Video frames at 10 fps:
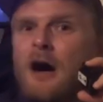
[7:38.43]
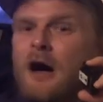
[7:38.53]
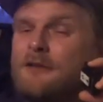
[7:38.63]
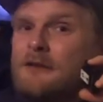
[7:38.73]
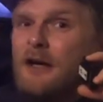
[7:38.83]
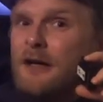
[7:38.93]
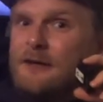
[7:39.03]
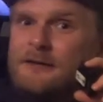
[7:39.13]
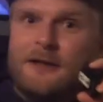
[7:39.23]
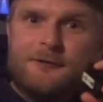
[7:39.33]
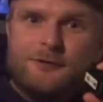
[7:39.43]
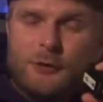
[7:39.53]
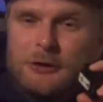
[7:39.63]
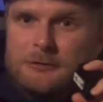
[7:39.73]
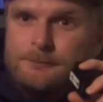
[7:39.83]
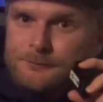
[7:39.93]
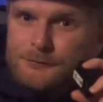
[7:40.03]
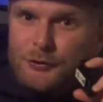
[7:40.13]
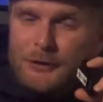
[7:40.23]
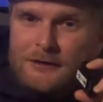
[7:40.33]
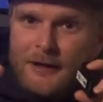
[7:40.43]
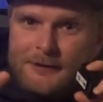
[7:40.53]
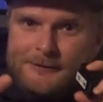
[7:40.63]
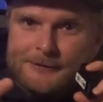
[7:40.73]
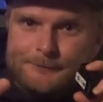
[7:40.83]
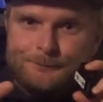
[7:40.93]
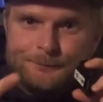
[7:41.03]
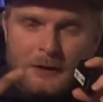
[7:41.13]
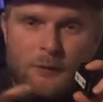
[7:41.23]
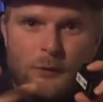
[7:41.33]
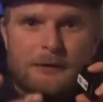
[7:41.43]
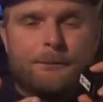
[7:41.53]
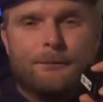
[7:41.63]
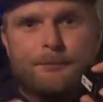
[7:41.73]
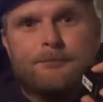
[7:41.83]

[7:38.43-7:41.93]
I did hike there for three days with a